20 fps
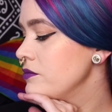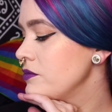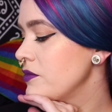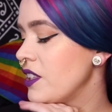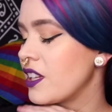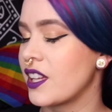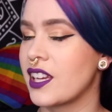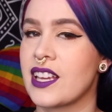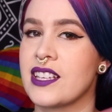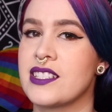
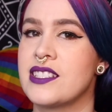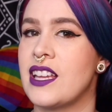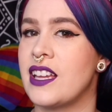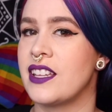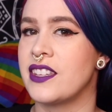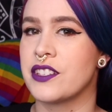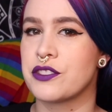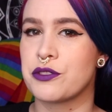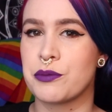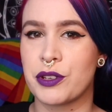Like I said,
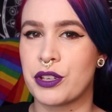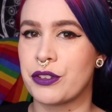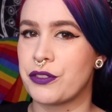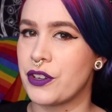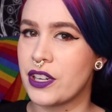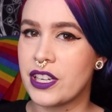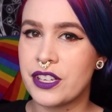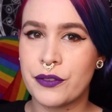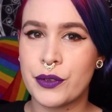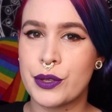this will be good for
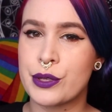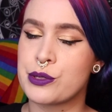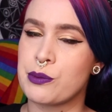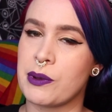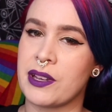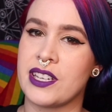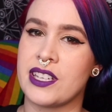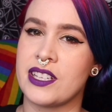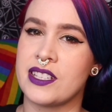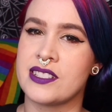interviews,
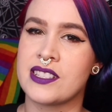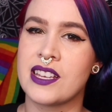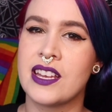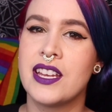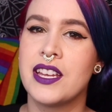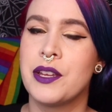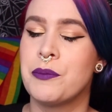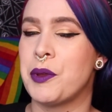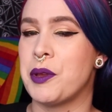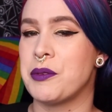weddings,
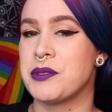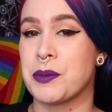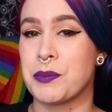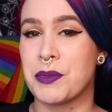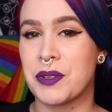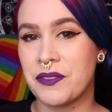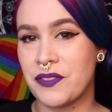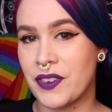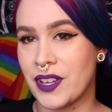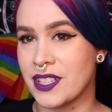maybe
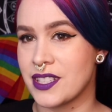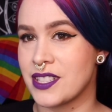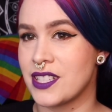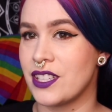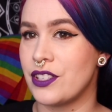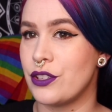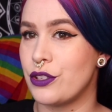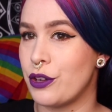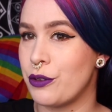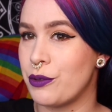something fancy,
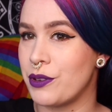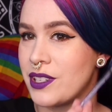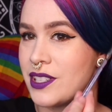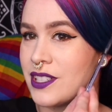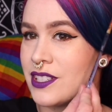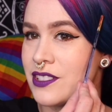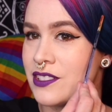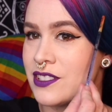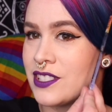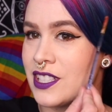and you don't want to
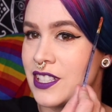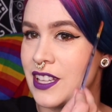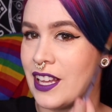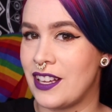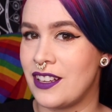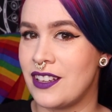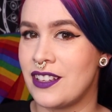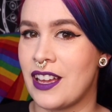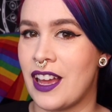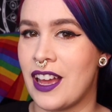see
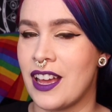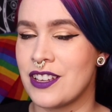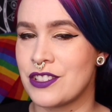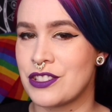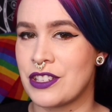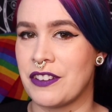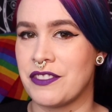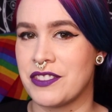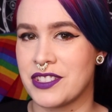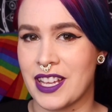that
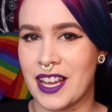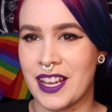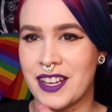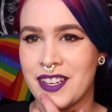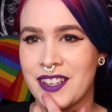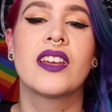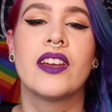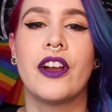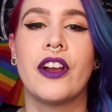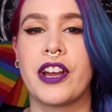shaved side.
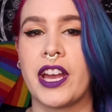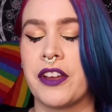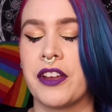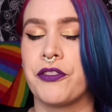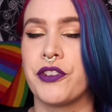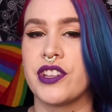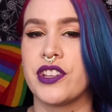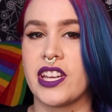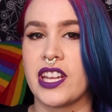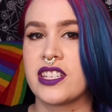Okay,
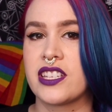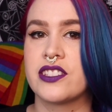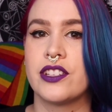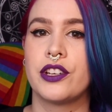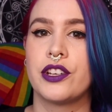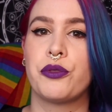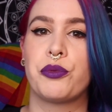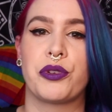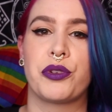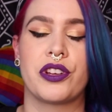for the next
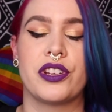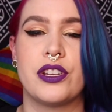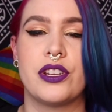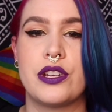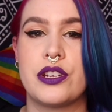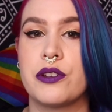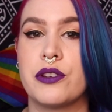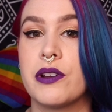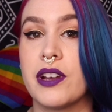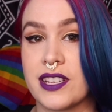look, we're going to
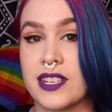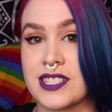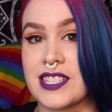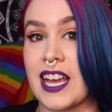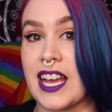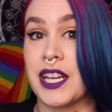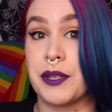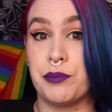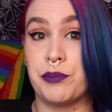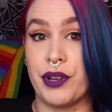do a
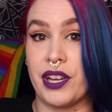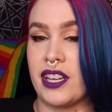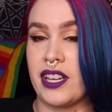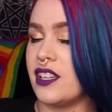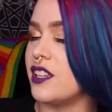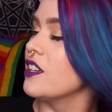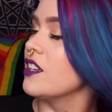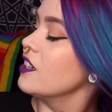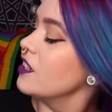side braid.